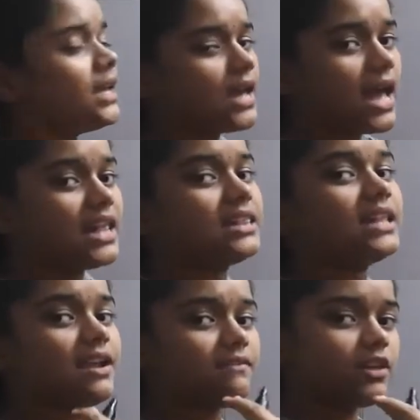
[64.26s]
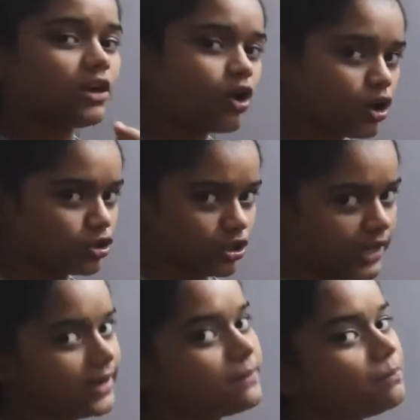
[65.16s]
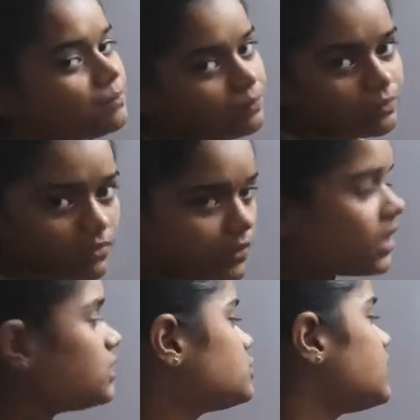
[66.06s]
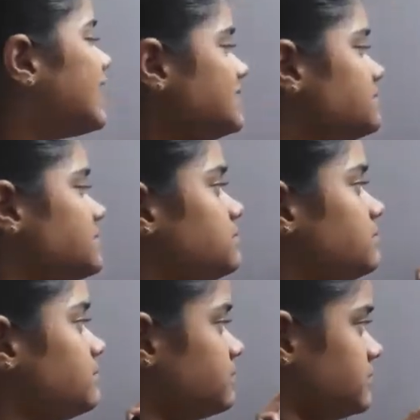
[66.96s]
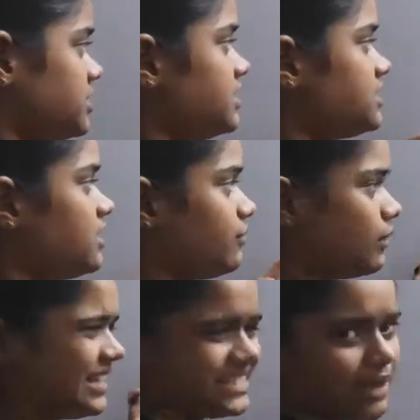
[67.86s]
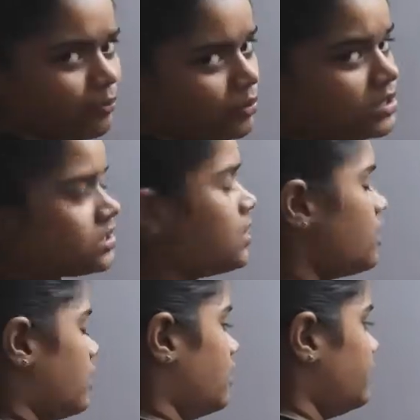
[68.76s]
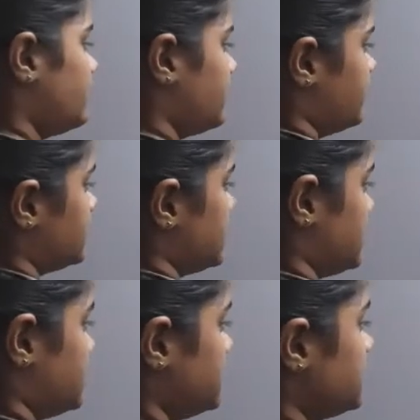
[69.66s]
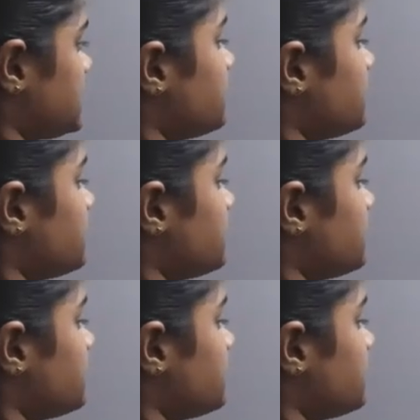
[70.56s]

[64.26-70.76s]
and then we conjugate. So I'll just give you examples of such verbs.